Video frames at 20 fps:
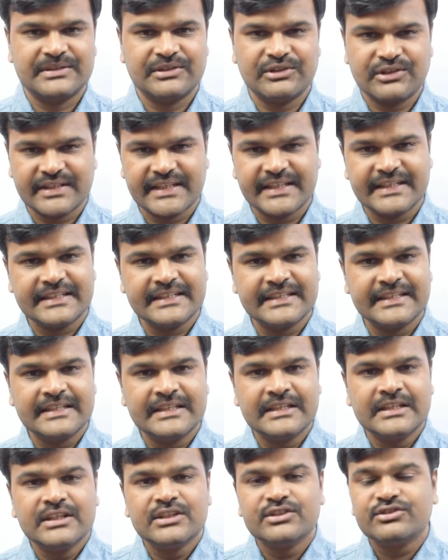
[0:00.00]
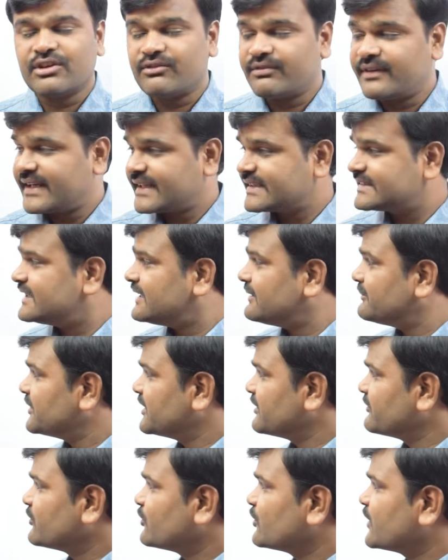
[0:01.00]
Okay. So, for example,
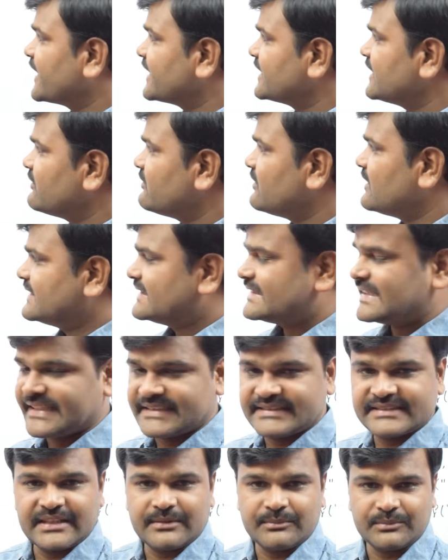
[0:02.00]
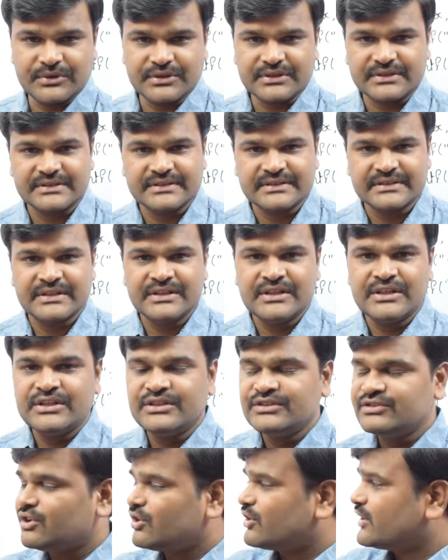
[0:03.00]
if you take the first example,
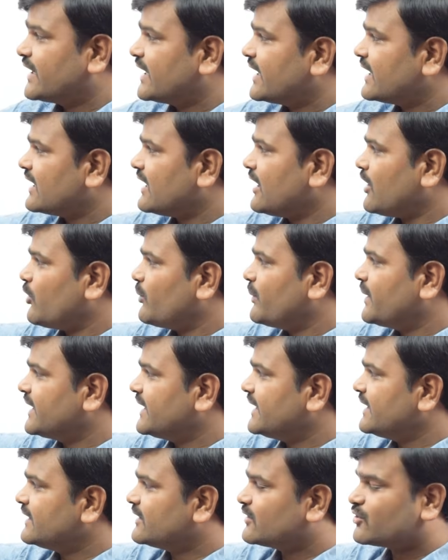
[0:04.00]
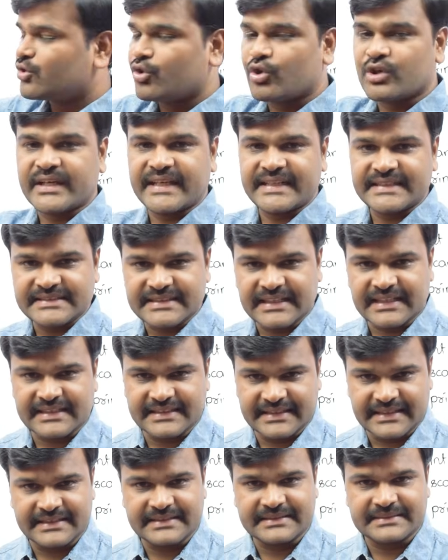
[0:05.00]
so here how many tokens are there?